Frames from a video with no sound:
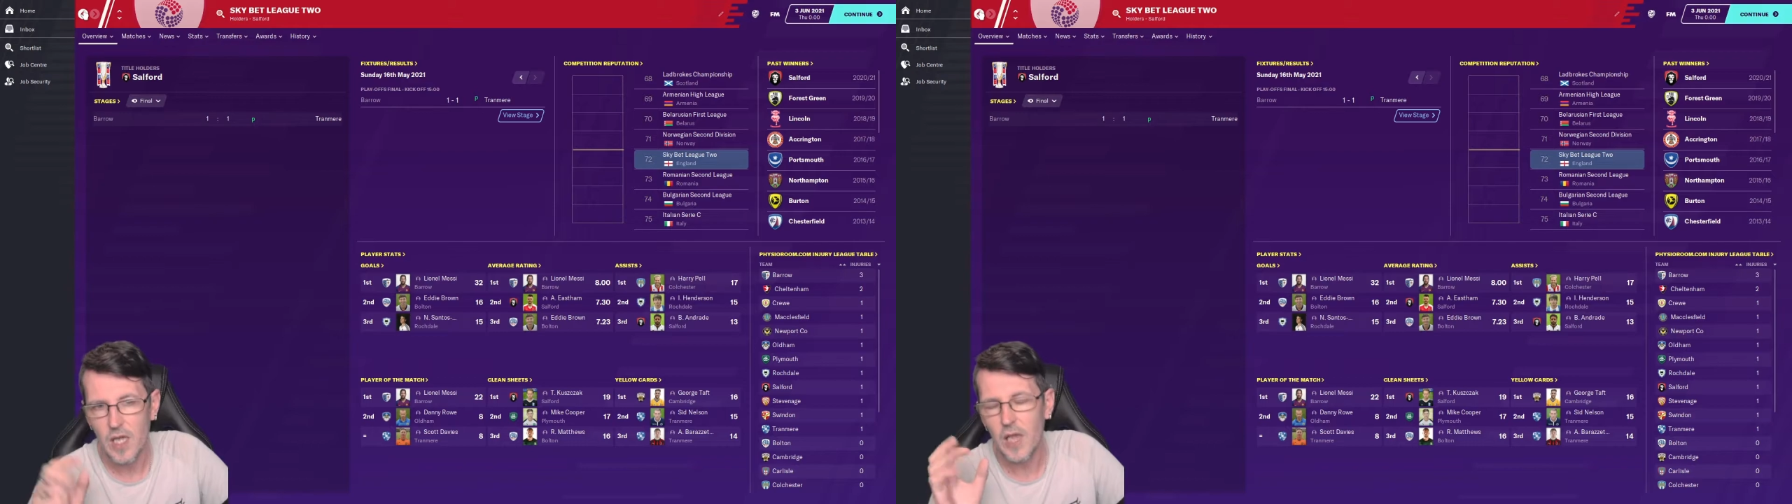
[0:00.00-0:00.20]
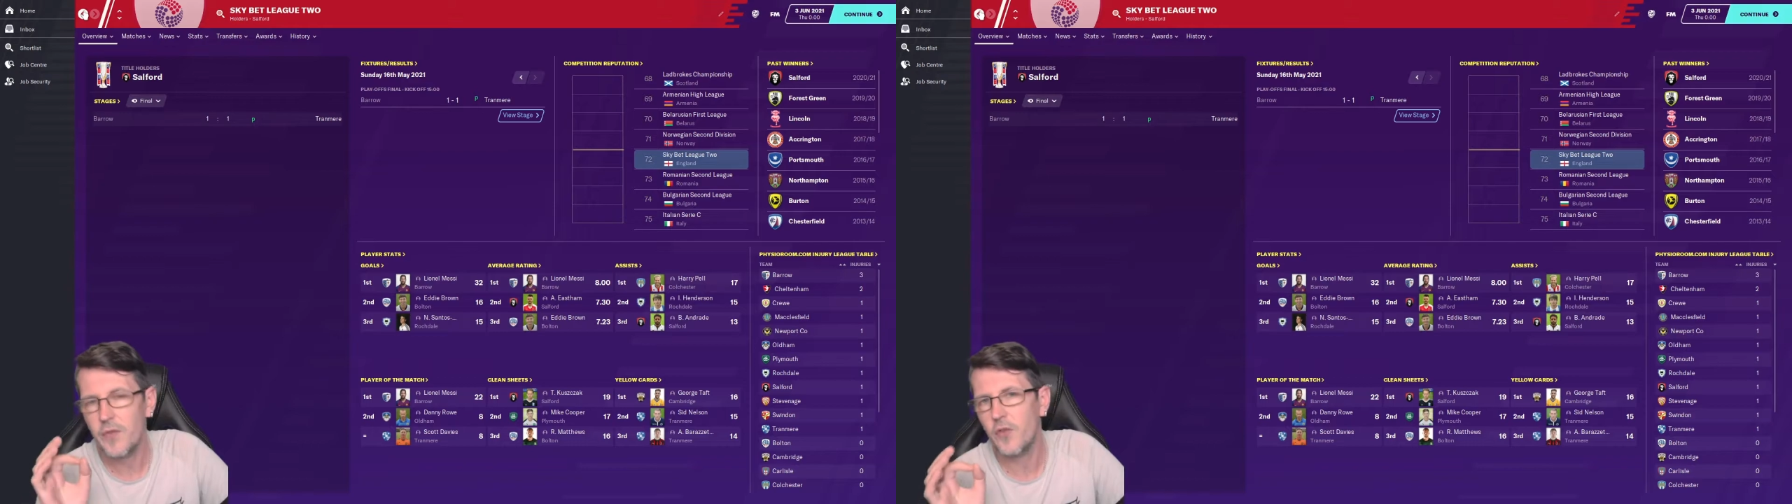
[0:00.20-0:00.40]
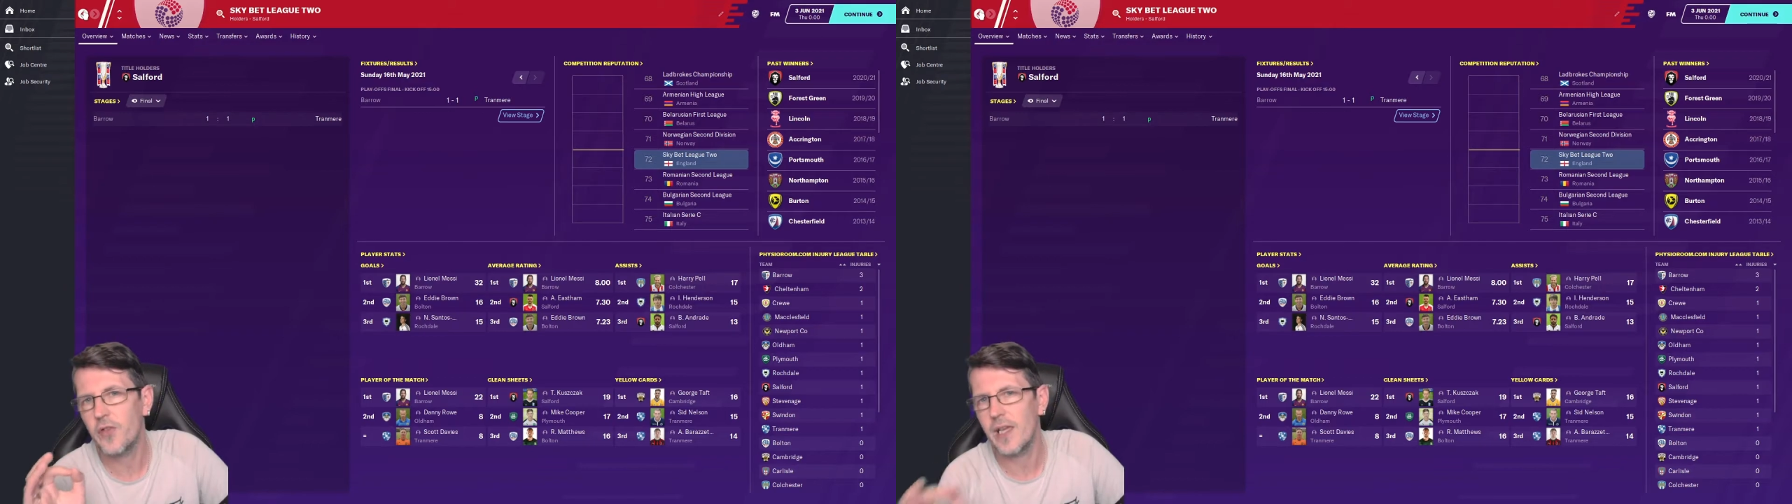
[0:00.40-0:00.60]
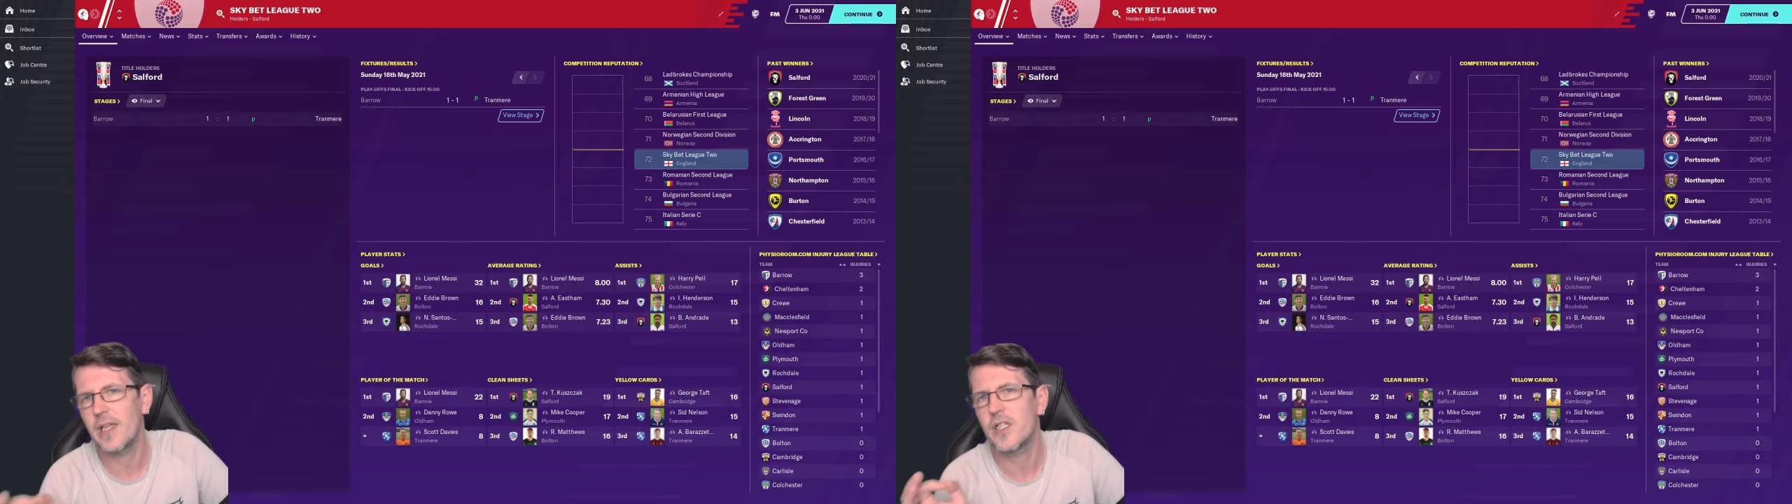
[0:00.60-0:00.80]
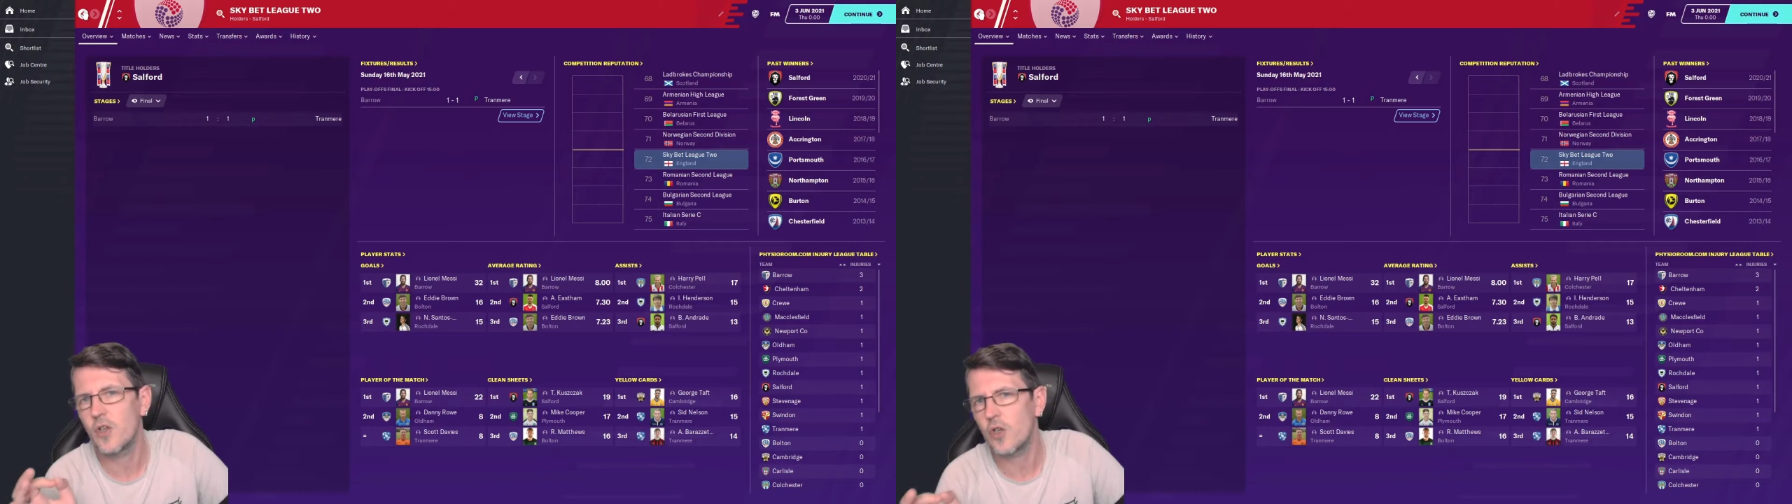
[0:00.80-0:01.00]
if you think
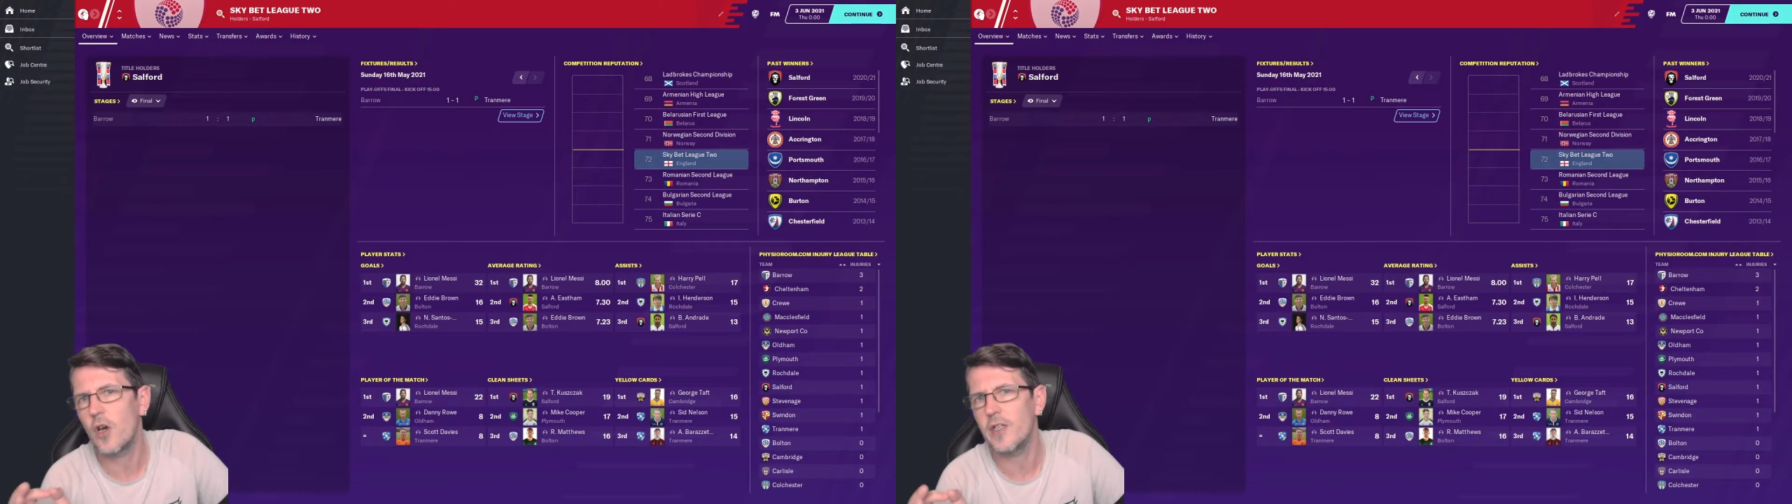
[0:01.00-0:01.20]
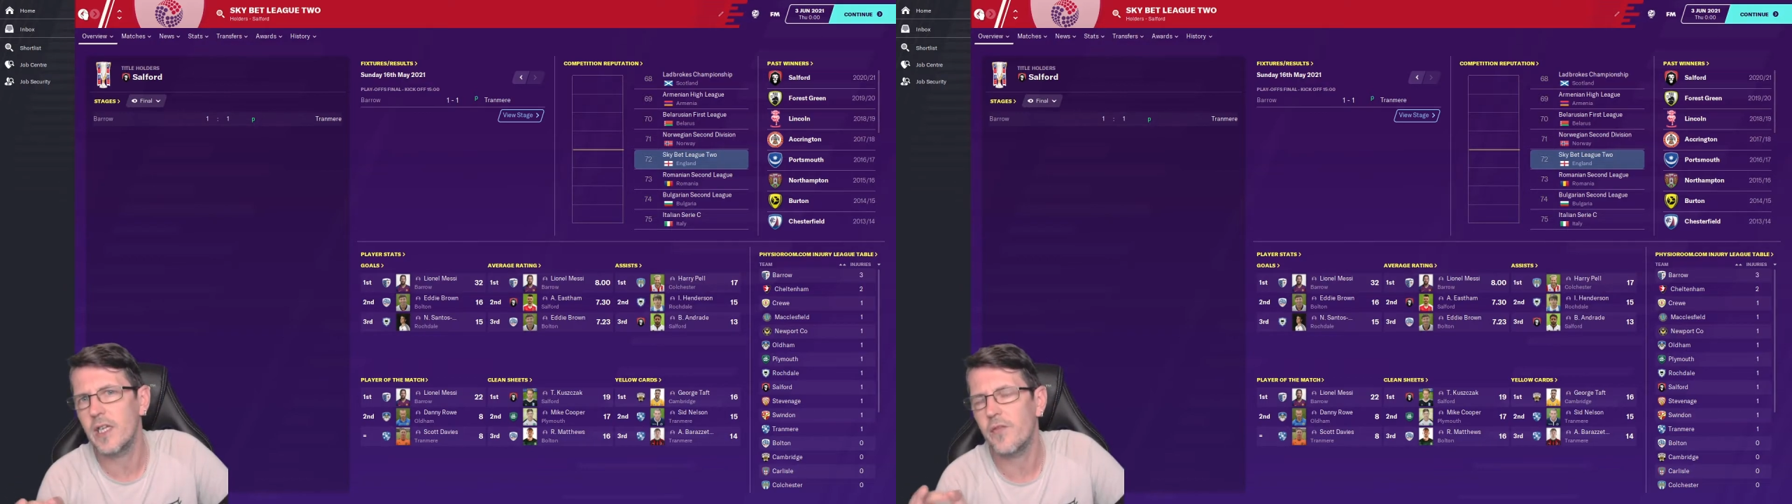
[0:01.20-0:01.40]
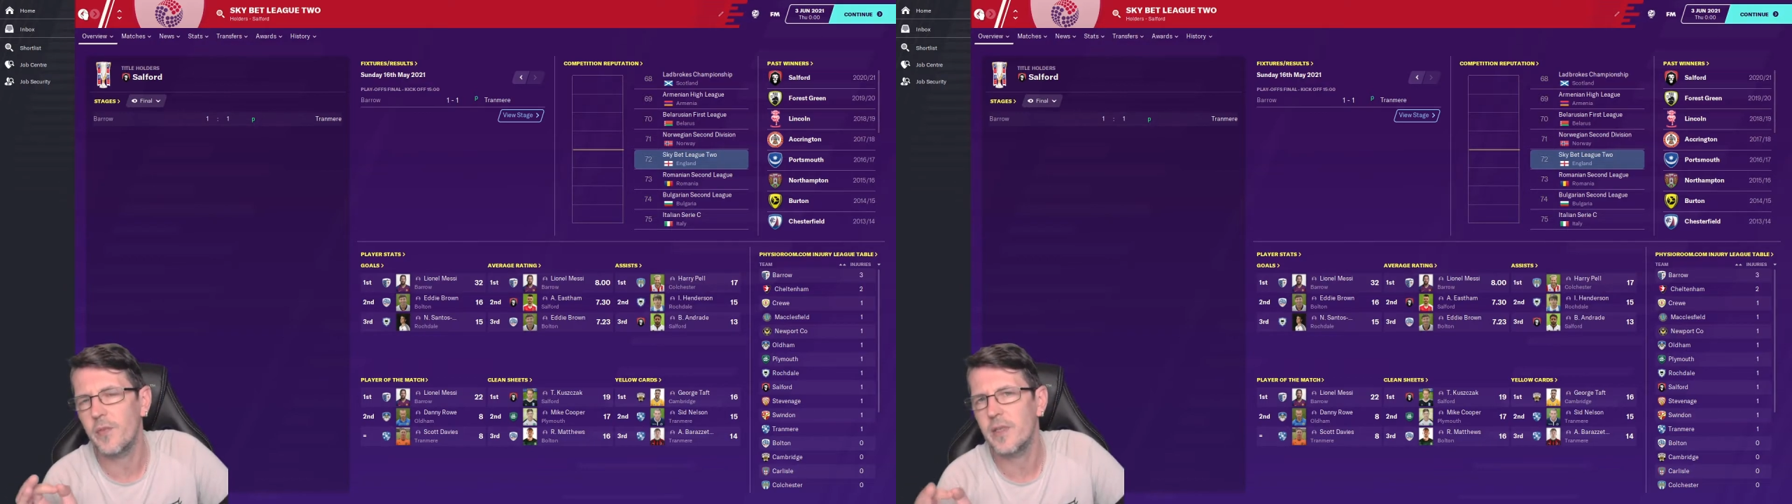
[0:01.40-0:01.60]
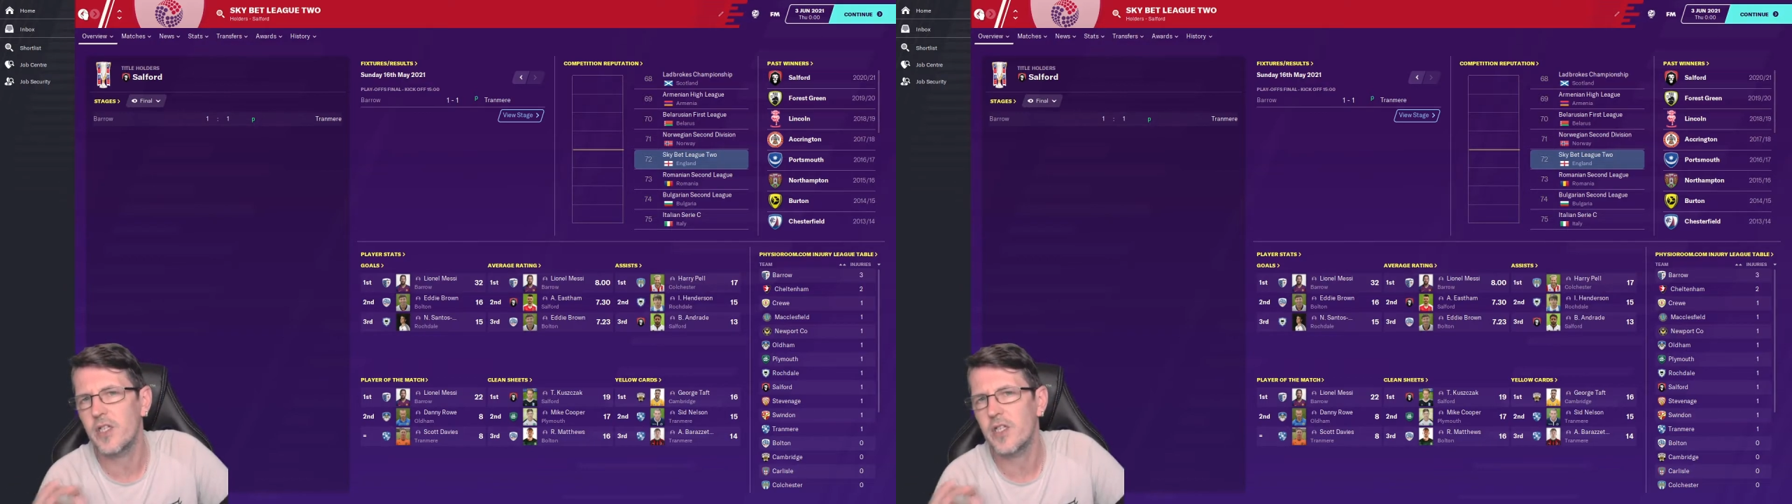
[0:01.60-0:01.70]
it's a good idea for me